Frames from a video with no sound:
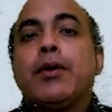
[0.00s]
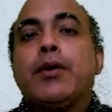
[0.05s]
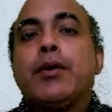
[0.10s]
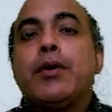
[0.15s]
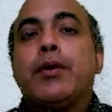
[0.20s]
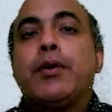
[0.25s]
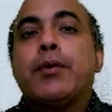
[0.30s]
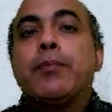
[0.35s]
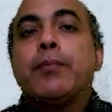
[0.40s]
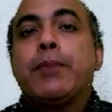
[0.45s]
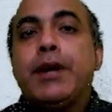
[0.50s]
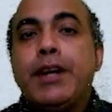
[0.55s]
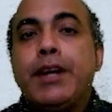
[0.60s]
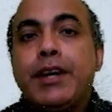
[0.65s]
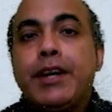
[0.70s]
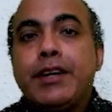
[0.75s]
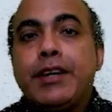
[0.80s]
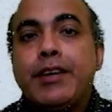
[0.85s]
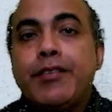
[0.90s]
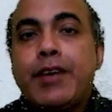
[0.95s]

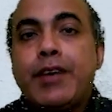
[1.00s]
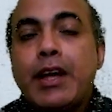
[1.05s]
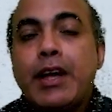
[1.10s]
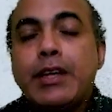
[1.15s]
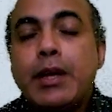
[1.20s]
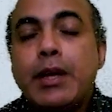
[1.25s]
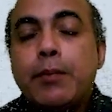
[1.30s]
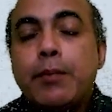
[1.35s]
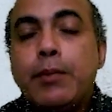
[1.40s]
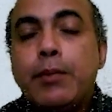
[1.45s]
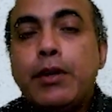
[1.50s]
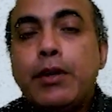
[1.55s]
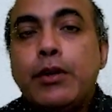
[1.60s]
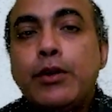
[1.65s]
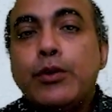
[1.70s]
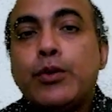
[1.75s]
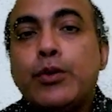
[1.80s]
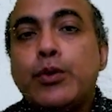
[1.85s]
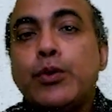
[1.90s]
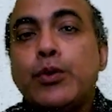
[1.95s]
predictive variable
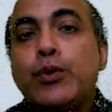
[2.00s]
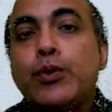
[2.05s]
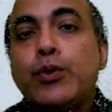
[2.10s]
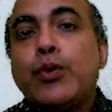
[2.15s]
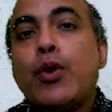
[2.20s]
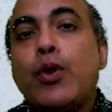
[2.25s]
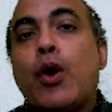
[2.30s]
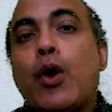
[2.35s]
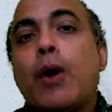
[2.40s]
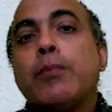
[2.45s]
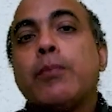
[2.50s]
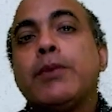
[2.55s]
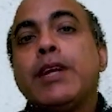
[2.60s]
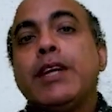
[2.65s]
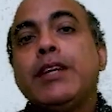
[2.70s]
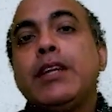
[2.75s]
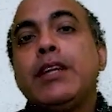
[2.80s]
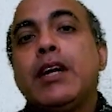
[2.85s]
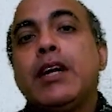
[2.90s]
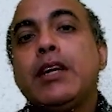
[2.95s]
to obtain
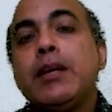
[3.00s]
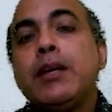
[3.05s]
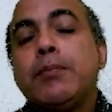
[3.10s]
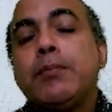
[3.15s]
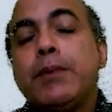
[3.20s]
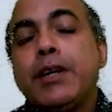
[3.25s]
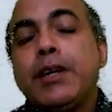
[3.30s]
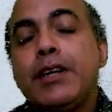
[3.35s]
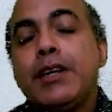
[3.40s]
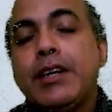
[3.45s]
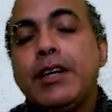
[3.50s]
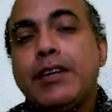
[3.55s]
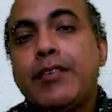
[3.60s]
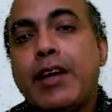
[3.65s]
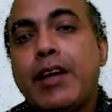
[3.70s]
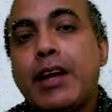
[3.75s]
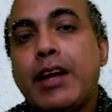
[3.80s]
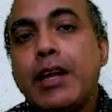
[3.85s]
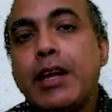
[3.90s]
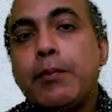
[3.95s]
the dependent
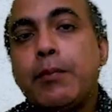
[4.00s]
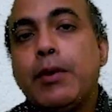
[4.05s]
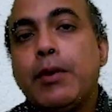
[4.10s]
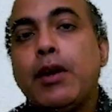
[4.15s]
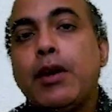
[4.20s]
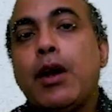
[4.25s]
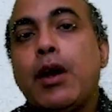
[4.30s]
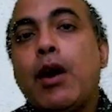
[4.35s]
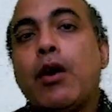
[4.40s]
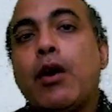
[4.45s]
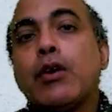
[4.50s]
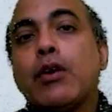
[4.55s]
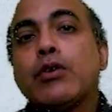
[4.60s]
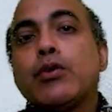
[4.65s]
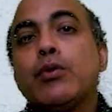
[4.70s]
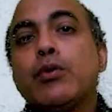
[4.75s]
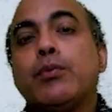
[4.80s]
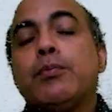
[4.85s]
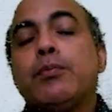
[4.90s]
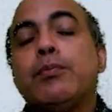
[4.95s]
variable or to
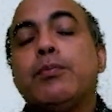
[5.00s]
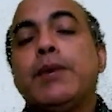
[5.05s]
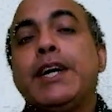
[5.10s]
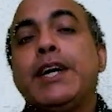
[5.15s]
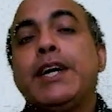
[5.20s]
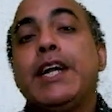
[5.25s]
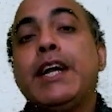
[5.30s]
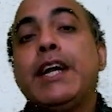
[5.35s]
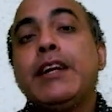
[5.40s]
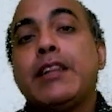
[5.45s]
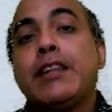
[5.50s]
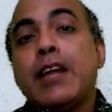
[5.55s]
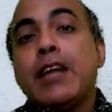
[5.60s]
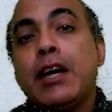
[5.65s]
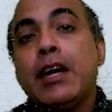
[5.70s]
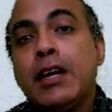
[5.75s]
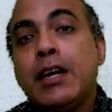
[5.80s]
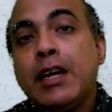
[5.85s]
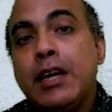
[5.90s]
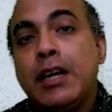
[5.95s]
predict the
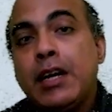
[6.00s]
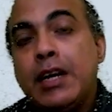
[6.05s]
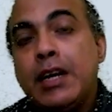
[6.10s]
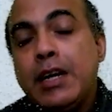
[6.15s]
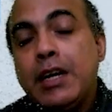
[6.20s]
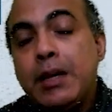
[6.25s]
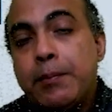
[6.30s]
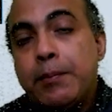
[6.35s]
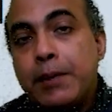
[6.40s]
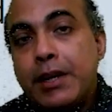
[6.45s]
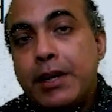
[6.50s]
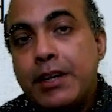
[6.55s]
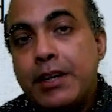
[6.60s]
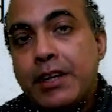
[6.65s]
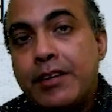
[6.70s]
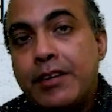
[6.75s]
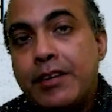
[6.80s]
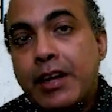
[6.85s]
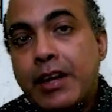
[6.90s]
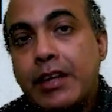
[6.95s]
dependent
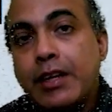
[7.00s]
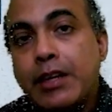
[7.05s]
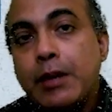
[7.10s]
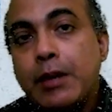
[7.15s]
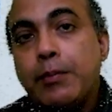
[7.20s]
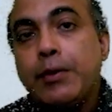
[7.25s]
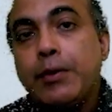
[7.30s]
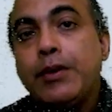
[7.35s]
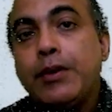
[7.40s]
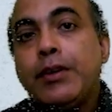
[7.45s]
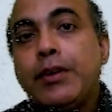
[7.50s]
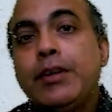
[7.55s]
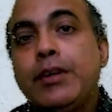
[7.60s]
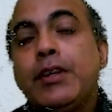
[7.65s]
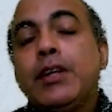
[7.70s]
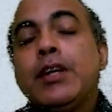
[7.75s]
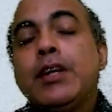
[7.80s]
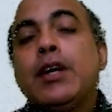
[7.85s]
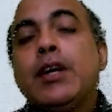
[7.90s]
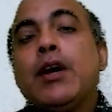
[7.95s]
variable
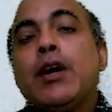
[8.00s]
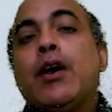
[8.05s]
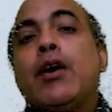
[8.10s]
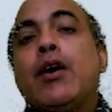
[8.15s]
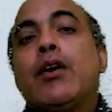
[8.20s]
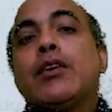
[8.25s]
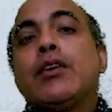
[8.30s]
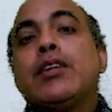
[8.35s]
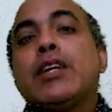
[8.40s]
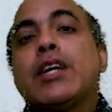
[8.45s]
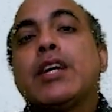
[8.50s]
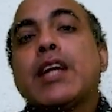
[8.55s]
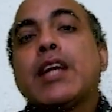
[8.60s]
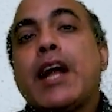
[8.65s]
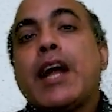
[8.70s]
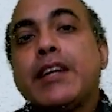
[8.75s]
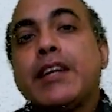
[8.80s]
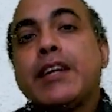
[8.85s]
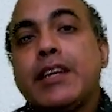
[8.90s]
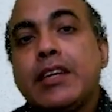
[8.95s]
or the
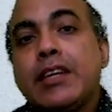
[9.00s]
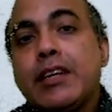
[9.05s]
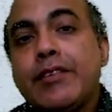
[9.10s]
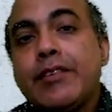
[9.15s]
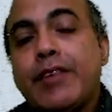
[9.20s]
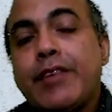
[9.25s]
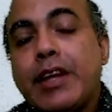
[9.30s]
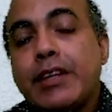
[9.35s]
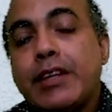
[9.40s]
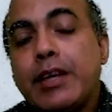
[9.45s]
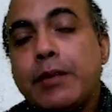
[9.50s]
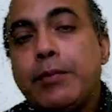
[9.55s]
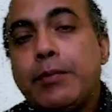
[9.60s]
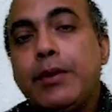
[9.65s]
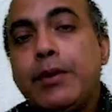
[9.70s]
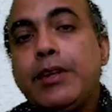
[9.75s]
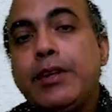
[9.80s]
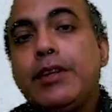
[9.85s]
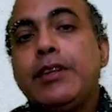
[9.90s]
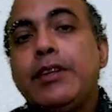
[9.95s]
criterion variable,
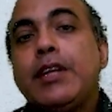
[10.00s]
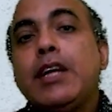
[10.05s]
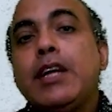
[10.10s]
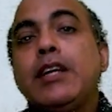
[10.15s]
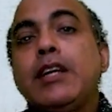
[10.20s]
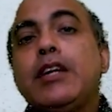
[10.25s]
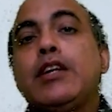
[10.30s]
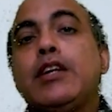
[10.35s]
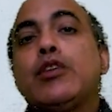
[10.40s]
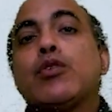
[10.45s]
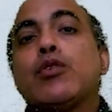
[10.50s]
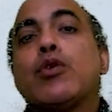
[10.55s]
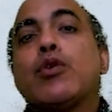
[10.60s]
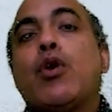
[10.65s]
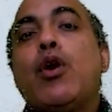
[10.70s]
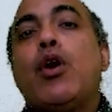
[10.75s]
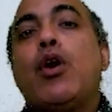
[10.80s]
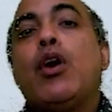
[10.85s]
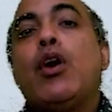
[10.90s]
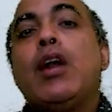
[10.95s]
then it is
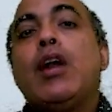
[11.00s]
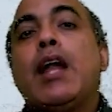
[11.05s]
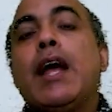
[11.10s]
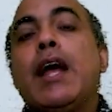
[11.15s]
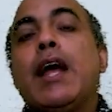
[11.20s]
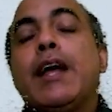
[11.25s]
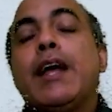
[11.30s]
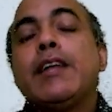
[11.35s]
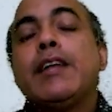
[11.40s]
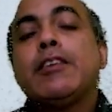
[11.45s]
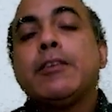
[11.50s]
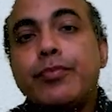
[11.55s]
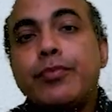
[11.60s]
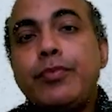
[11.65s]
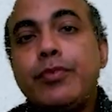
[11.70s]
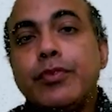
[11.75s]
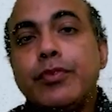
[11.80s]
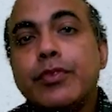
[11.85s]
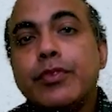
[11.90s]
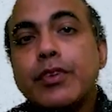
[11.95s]
called as
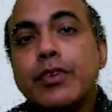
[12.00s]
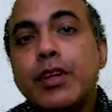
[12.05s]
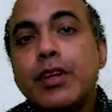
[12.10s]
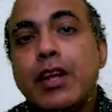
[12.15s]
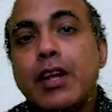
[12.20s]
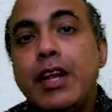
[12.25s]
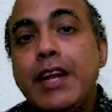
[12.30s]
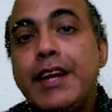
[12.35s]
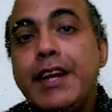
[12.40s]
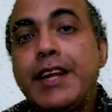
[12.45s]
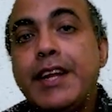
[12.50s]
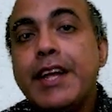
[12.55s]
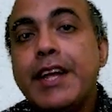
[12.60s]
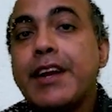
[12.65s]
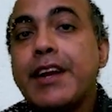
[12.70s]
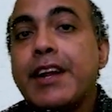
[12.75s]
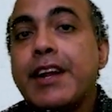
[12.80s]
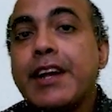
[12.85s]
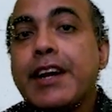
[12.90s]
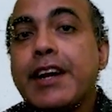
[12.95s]
linear
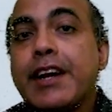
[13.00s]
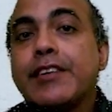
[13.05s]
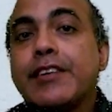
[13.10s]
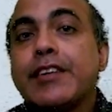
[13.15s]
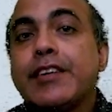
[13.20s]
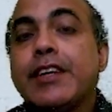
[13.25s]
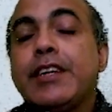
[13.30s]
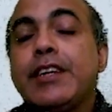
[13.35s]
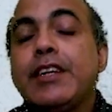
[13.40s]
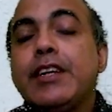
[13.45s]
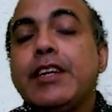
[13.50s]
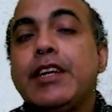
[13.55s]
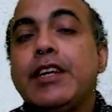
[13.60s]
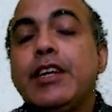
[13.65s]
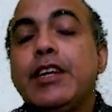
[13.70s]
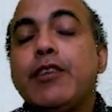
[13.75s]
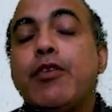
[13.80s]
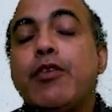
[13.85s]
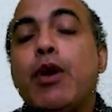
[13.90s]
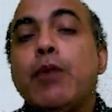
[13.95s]
regression
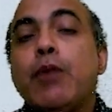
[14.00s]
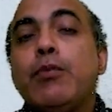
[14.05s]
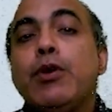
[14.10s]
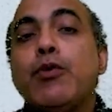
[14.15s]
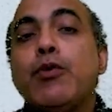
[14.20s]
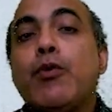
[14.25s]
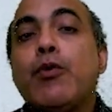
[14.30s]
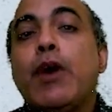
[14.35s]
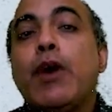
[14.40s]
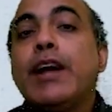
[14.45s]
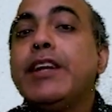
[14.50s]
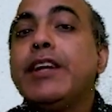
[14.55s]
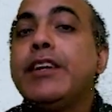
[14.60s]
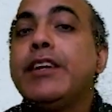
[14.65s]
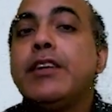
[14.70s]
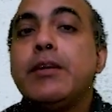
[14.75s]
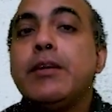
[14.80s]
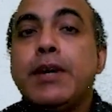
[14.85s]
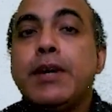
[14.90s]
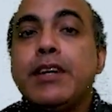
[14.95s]
involving one
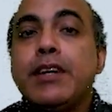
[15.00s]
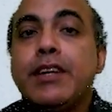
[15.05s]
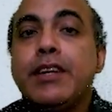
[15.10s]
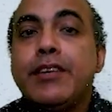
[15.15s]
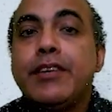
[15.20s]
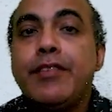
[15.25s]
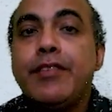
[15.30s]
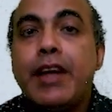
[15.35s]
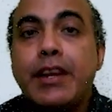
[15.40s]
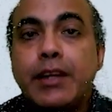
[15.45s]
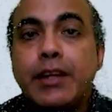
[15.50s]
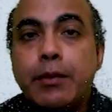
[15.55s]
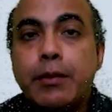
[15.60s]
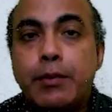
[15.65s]
independent variable.